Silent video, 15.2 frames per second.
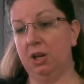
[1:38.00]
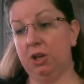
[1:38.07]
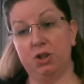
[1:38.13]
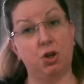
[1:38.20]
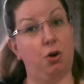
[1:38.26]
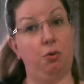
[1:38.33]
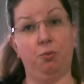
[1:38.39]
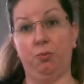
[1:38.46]

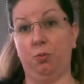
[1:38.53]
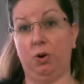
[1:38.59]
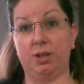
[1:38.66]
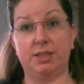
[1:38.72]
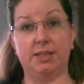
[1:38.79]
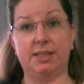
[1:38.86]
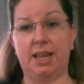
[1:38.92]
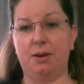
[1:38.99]
So
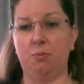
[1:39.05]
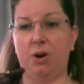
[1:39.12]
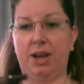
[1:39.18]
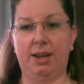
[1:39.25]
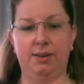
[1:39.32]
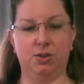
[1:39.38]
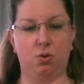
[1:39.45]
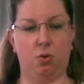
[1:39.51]
works the same
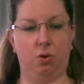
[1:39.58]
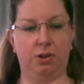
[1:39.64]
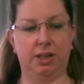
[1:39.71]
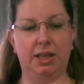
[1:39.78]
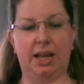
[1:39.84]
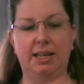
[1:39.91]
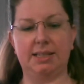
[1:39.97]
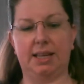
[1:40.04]
way, you score the
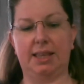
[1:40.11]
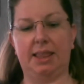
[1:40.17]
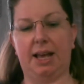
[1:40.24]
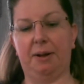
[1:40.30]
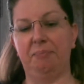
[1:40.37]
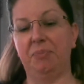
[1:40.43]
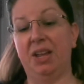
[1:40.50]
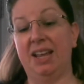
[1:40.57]
glass like
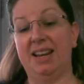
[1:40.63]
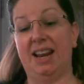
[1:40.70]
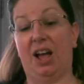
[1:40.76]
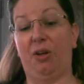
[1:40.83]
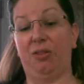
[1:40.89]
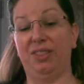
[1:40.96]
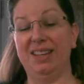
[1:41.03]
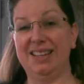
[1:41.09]
that.
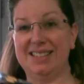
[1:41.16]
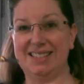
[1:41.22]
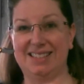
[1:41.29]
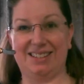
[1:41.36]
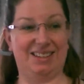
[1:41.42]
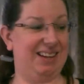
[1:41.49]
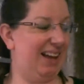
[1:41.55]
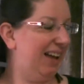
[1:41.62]
Now this
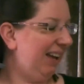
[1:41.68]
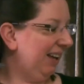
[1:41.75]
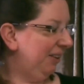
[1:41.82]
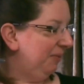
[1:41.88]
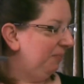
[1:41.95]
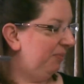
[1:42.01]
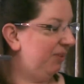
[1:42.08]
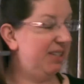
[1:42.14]
little guy,
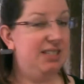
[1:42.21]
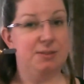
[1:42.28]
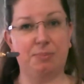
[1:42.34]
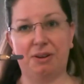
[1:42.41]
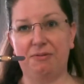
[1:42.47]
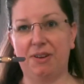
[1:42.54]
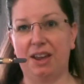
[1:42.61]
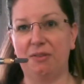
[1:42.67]
this is
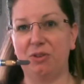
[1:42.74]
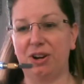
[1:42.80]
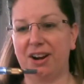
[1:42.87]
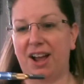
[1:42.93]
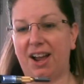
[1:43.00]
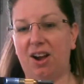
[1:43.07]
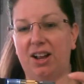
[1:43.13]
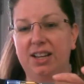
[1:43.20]
my favorite.
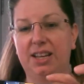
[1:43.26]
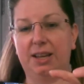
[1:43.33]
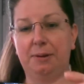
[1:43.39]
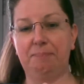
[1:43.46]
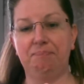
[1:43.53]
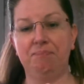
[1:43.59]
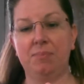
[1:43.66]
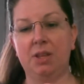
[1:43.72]
I got
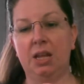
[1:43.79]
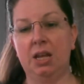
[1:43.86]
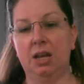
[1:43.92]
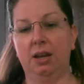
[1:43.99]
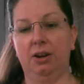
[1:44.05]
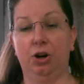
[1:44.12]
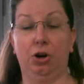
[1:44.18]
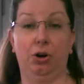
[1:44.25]

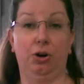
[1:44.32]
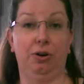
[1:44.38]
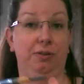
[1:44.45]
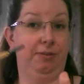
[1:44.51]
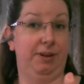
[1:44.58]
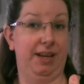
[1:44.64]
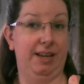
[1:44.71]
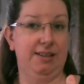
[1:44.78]

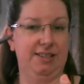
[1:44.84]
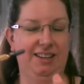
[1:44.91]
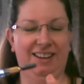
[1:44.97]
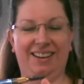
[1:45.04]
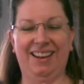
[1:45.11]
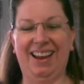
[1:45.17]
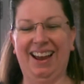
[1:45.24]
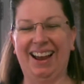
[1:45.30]
it
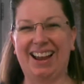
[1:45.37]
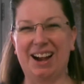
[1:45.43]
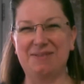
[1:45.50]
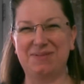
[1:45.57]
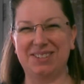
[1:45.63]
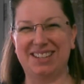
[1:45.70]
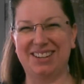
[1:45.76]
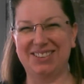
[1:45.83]
a
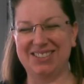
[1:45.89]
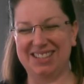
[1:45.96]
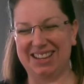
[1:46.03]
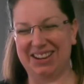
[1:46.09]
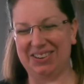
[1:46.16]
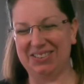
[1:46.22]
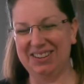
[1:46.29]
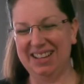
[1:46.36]
couple years
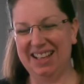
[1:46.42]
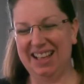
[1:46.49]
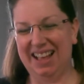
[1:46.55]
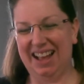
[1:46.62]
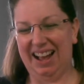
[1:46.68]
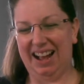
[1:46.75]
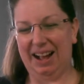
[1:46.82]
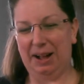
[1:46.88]
ago
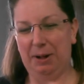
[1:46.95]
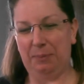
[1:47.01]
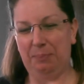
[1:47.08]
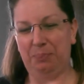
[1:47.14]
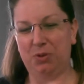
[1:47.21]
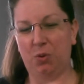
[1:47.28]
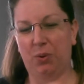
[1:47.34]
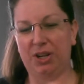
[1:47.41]

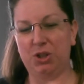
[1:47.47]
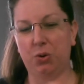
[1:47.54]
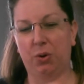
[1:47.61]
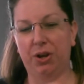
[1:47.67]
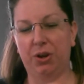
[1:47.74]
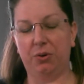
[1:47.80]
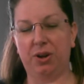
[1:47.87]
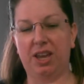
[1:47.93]
when
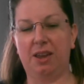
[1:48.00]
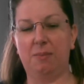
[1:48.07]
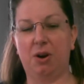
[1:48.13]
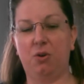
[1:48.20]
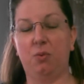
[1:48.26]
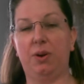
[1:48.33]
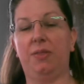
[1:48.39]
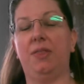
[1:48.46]
Toyo came
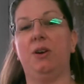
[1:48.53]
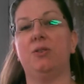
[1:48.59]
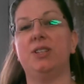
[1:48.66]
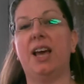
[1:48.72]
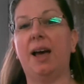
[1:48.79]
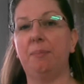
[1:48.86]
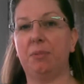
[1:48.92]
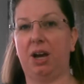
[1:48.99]
out with their
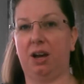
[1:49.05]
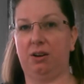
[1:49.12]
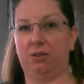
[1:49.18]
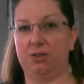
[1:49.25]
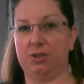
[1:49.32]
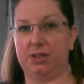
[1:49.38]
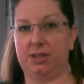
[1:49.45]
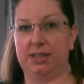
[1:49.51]
tap
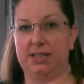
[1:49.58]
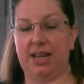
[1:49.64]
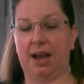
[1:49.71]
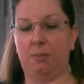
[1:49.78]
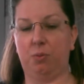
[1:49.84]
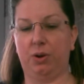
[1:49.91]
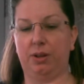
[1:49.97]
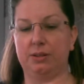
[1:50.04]
cutters, the
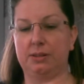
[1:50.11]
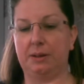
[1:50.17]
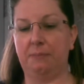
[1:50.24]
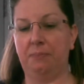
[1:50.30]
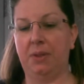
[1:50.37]
tap wheels.